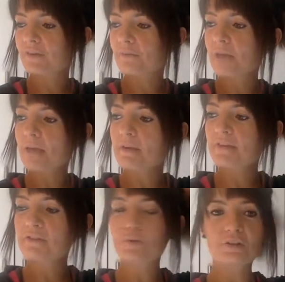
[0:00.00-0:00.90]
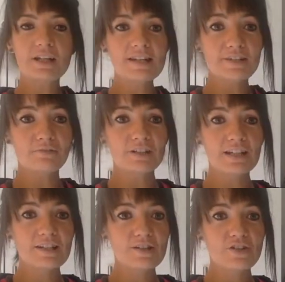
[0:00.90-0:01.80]
if you were in a different
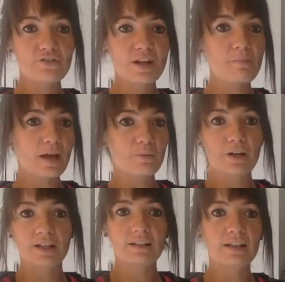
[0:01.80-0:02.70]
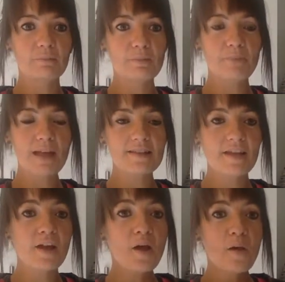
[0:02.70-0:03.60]
industry, it might work a little bit better.
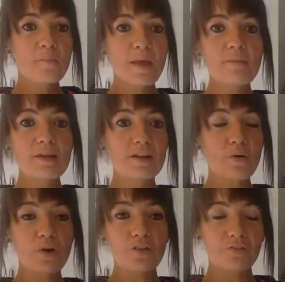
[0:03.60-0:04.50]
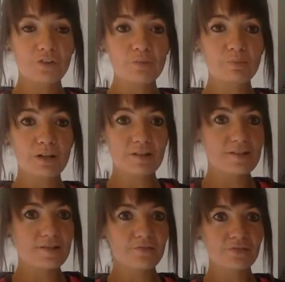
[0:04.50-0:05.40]
Maybe, other food
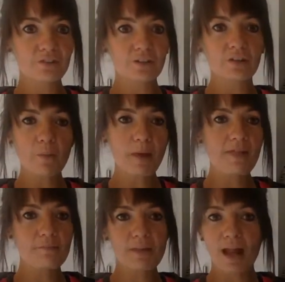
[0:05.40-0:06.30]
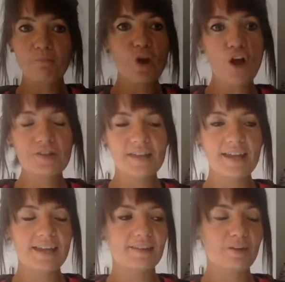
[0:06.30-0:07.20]
bloggers have done a lot better than me. I'm not
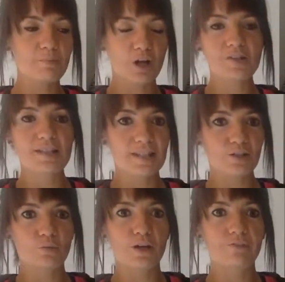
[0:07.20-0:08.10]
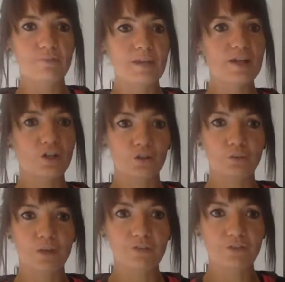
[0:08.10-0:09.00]
saying that because it didn't work for me, it couldn't
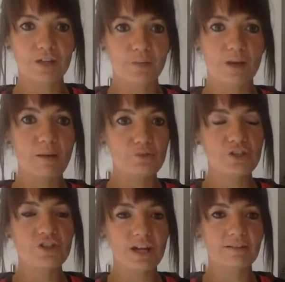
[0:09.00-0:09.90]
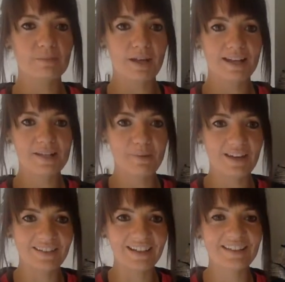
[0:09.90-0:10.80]
work for anyone. I'm just sharing my
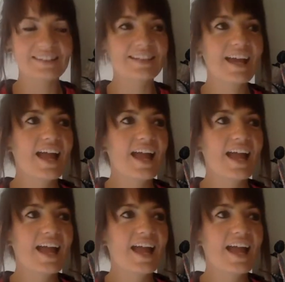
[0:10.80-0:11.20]
experience.